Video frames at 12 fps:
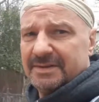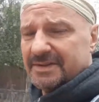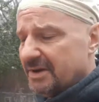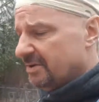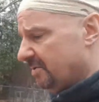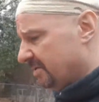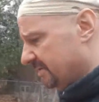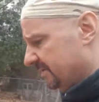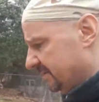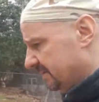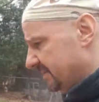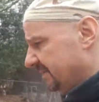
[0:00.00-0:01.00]
So,
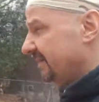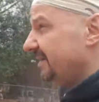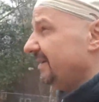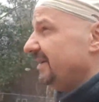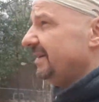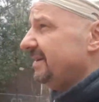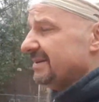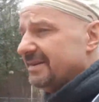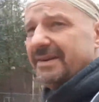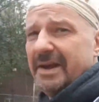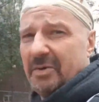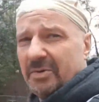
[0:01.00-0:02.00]

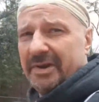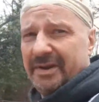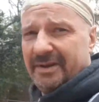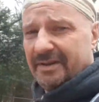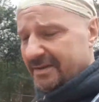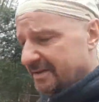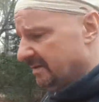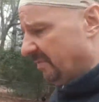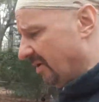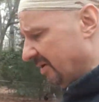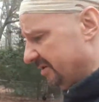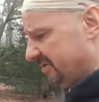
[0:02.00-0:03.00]
today we're getting into the
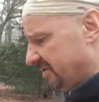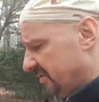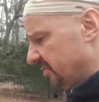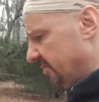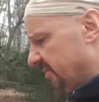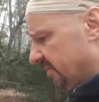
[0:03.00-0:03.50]
part two